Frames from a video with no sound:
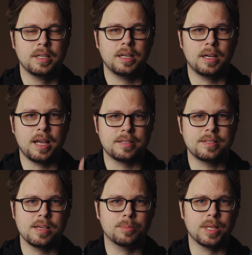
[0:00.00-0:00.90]

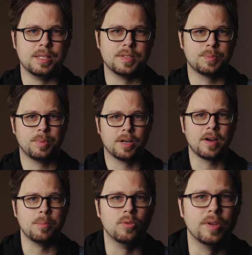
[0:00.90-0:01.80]
STM lens, but if I
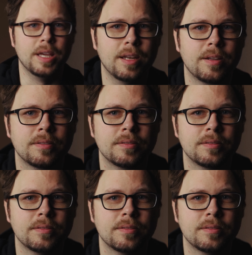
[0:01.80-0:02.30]
move in,